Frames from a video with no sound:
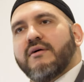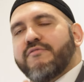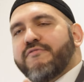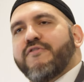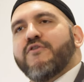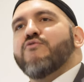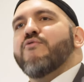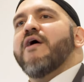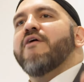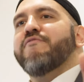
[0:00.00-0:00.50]

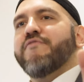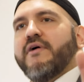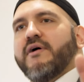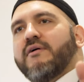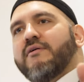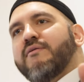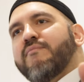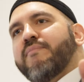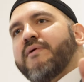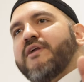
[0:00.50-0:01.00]

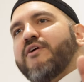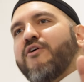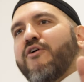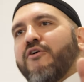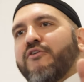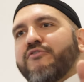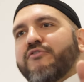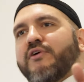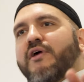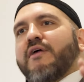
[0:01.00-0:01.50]
forever
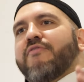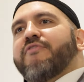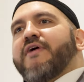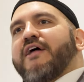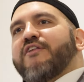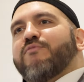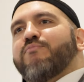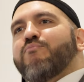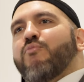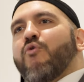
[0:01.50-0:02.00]
because
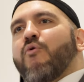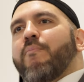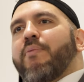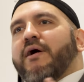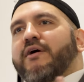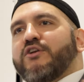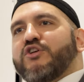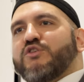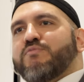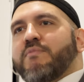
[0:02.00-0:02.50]
that's more
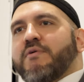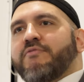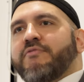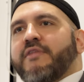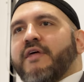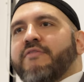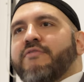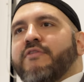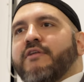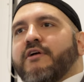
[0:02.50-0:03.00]

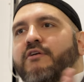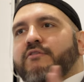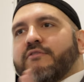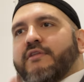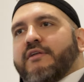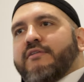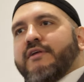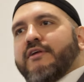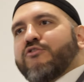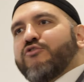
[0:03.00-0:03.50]
punishment than, the,
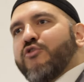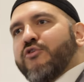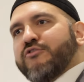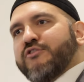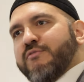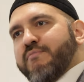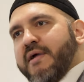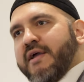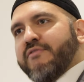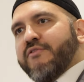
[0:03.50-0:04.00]
than it took
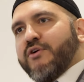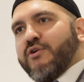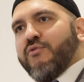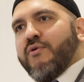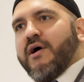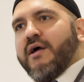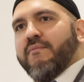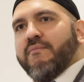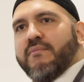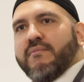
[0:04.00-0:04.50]
to make the
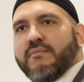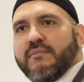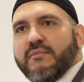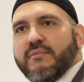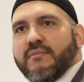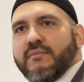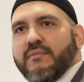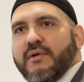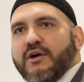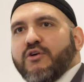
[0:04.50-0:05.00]
crime,
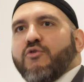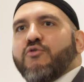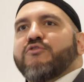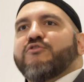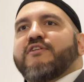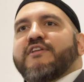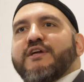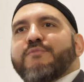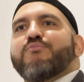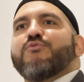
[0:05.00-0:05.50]

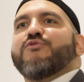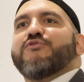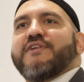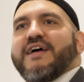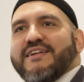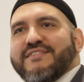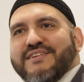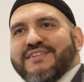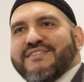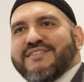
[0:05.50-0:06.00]
according to liberal
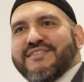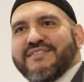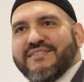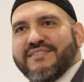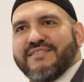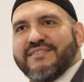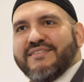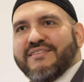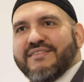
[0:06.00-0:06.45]
standards.